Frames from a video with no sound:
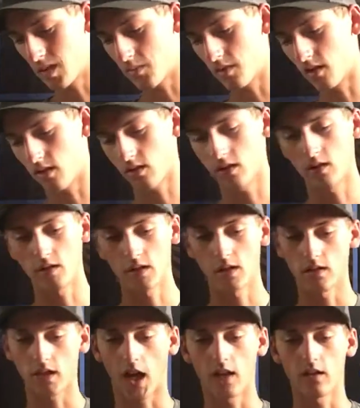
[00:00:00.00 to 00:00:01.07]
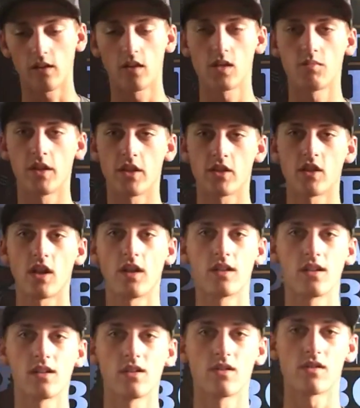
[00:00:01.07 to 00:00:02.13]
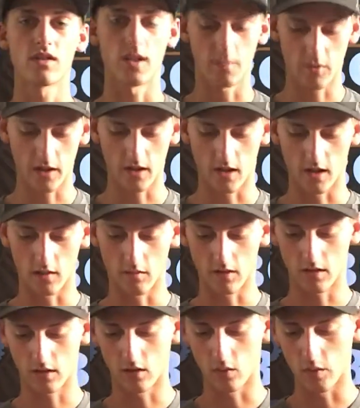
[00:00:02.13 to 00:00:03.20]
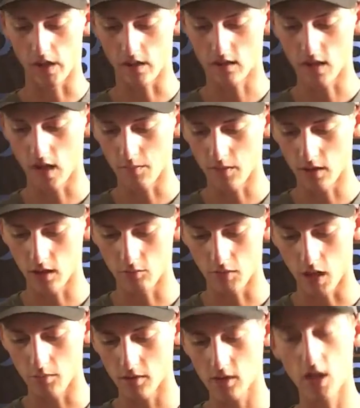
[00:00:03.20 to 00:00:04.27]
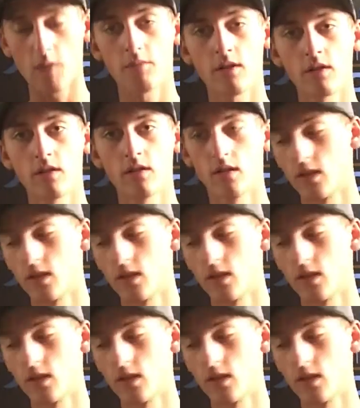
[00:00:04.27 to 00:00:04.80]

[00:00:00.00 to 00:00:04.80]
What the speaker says: Maybe throw a tiny little split shot or a little slip weight on it with a little weight stopper or a bobber stopper.